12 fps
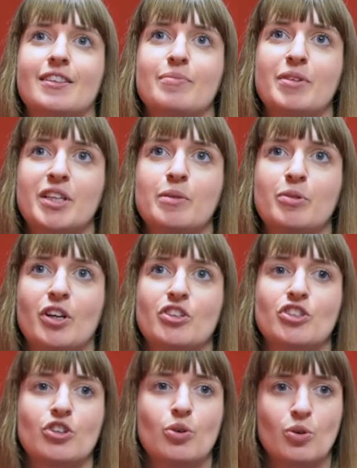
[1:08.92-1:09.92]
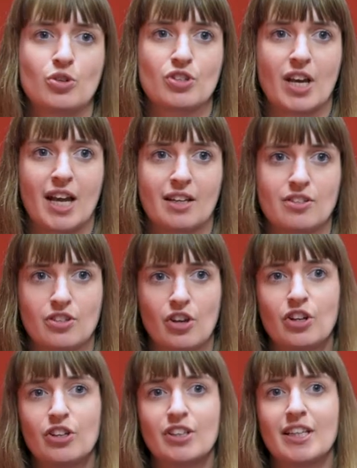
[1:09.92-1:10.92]
The media production course at
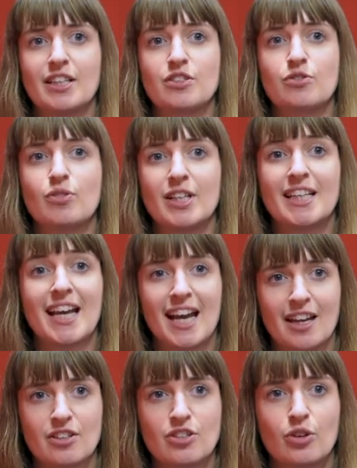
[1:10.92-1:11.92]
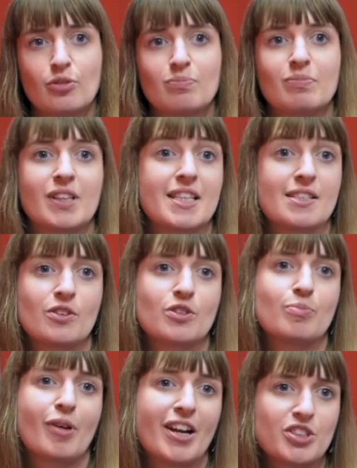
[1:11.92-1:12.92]
Solent is really hands-on. There's lots of
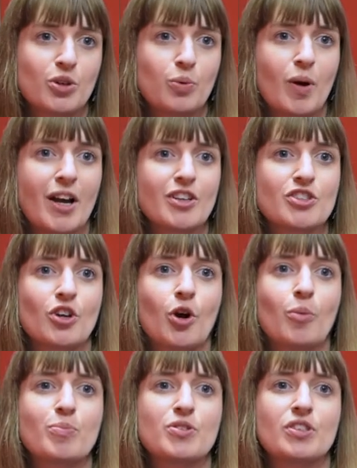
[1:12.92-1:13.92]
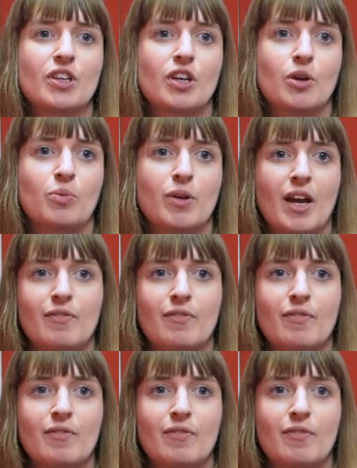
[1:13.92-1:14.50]
practical workshops. We